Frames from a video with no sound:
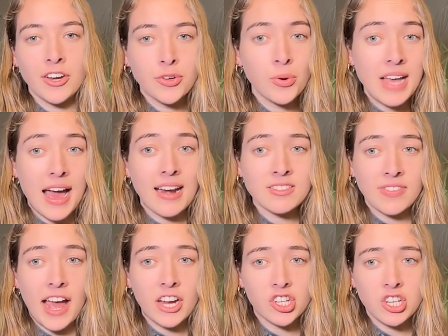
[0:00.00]
Drew's had
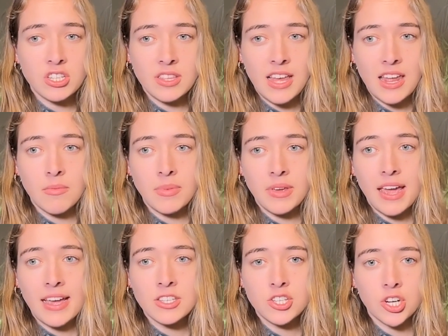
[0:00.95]
his flashes in the
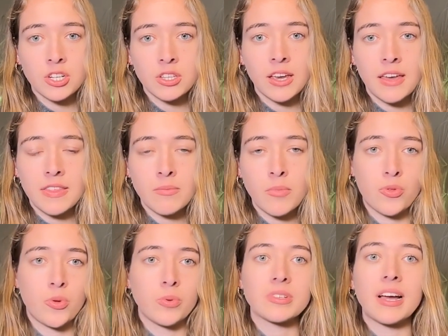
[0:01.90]
NBA, certainly. I think
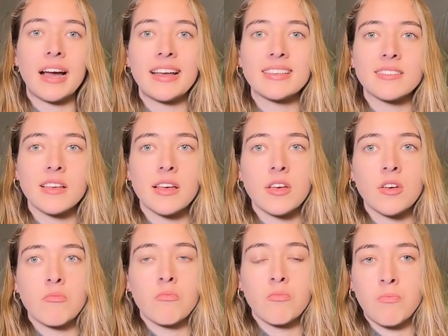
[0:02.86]
both those guys,
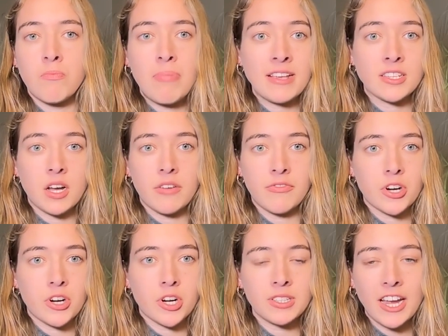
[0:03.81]
based off
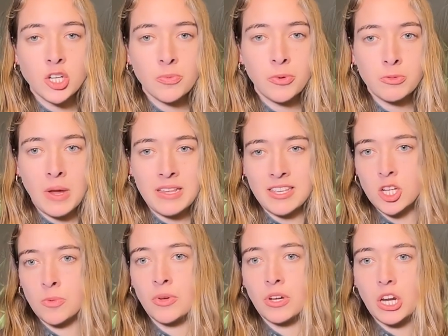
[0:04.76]
their intangibles, based
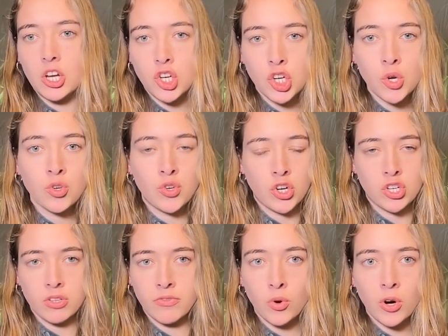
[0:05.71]
on their ability to shoot,
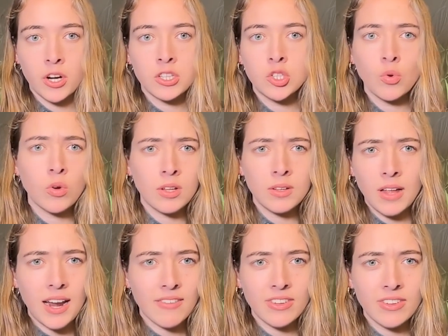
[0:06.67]
stretch the floor, do
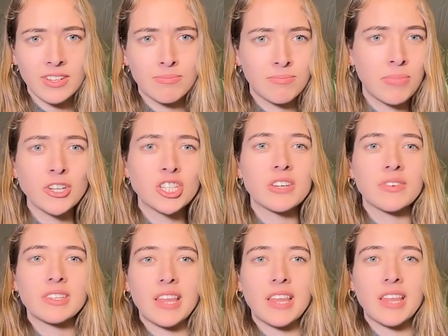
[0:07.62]
a bunch of
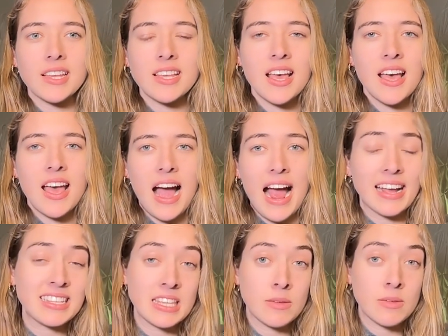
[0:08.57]
different things.
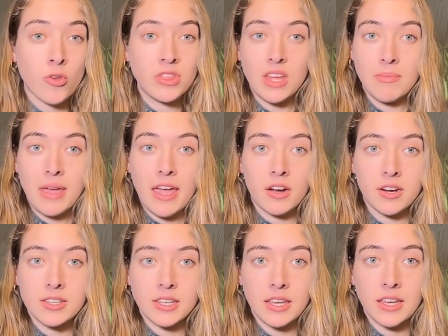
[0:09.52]
I could see them both in the
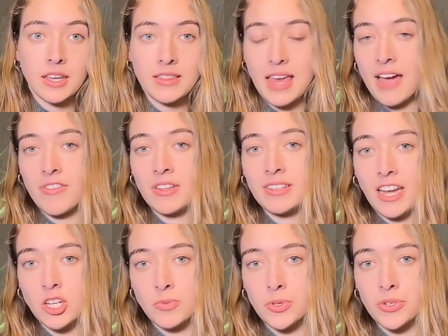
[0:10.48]
NBA, honestly. They have the
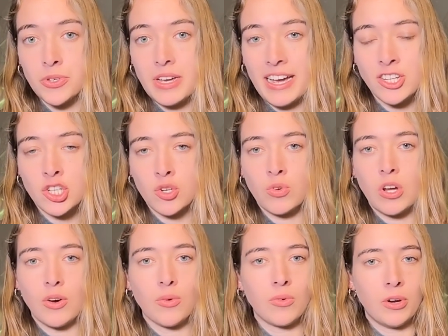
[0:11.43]
intangibles. I just don't
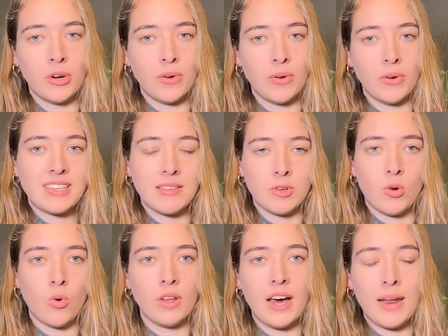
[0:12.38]
know. I haven't seen them
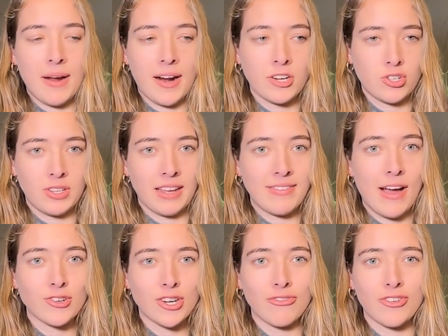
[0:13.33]
a whole lot. I'm not going to start
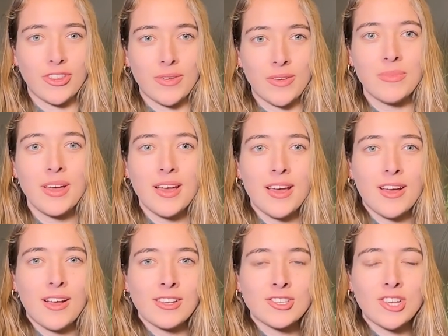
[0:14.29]
vouching for them,
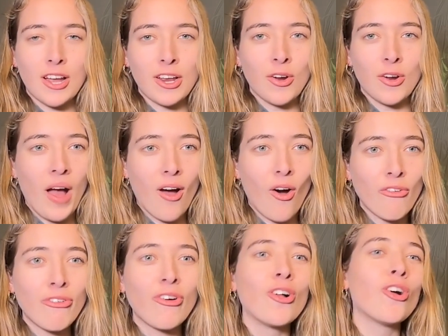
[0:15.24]

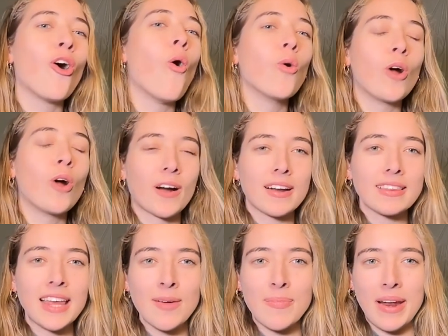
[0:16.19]

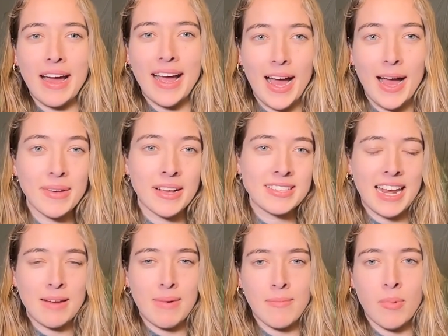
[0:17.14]
wholeheartedly, but I'm
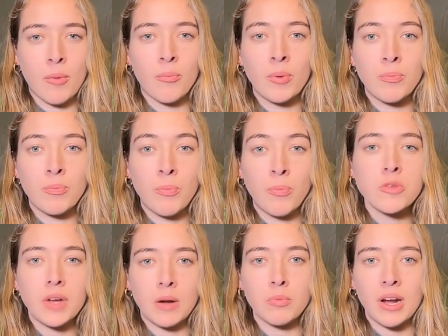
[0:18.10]
excited about what both
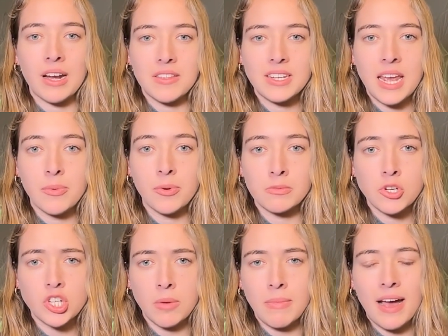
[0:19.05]
of them can bring to the table,
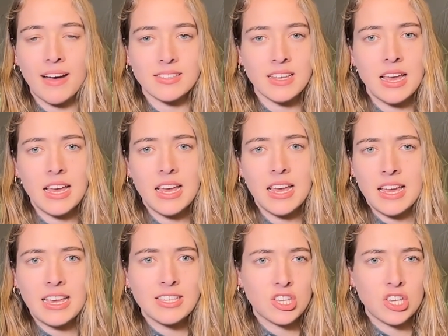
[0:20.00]
especially Miles.
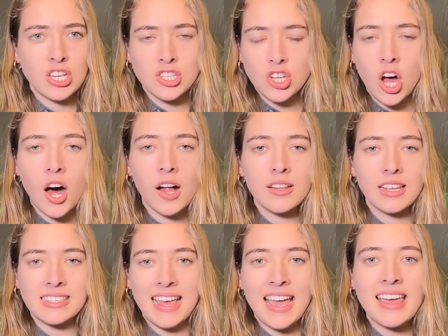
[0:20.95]
He's tall,
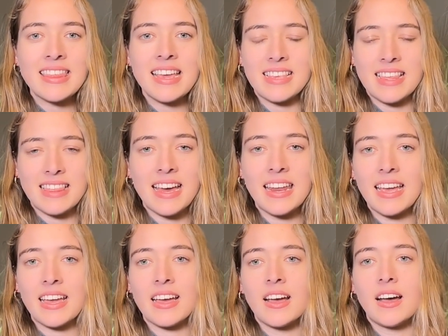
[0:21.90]
he's lengthy, he's
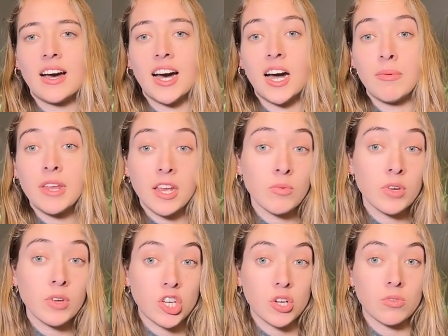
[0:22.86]
athletic. And he can
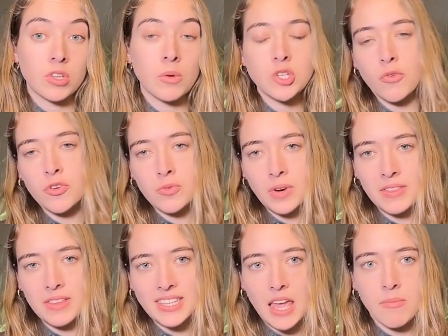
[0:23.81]
really shoot. He was over
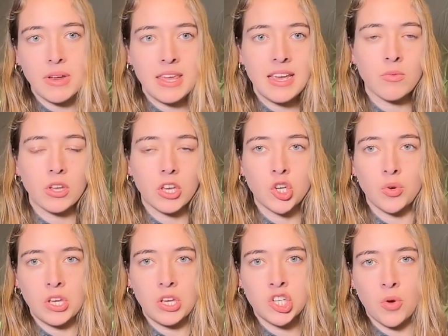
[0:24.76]
3 in this game, but he can really
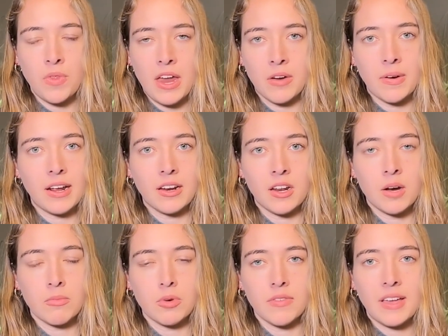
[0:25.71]
shoot. He's shown that already on a
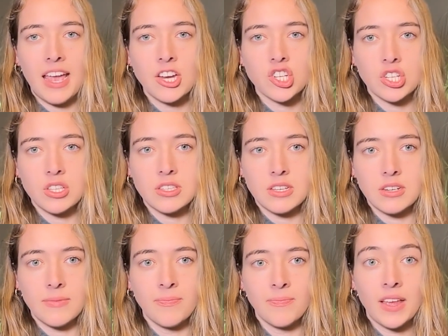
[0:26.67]
number of occasions,
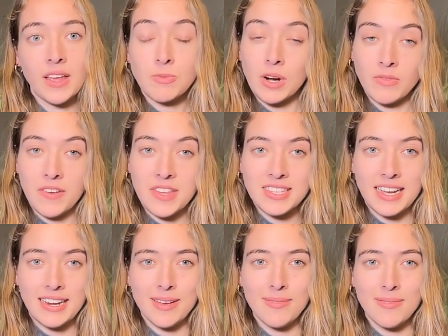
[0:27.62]
and it's part of why they
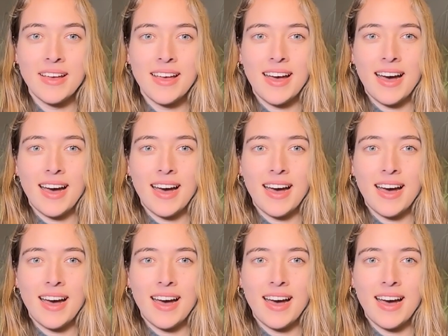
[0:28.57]
signed him.